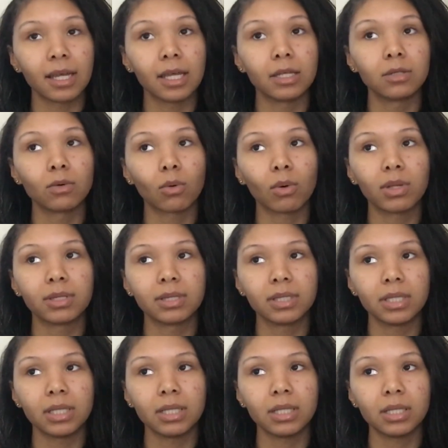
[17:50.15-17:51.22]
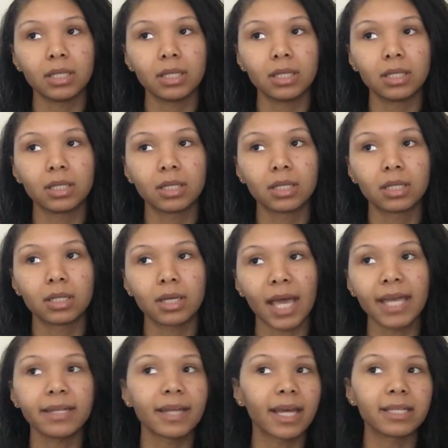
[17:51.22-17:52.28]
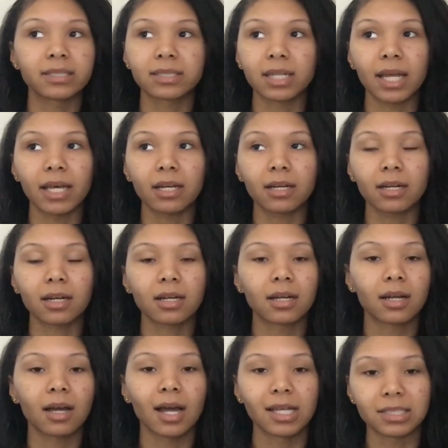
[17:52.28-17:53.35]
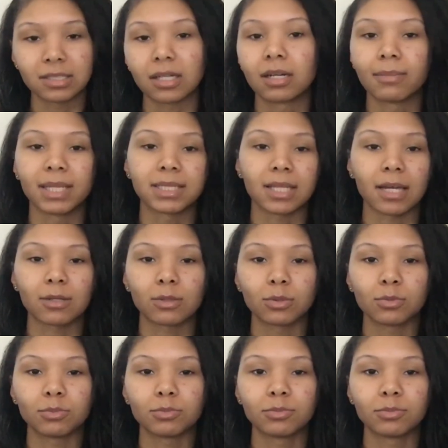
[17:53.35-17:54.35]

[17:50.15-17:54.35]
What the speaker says: and on the 8 days later I started my cycle.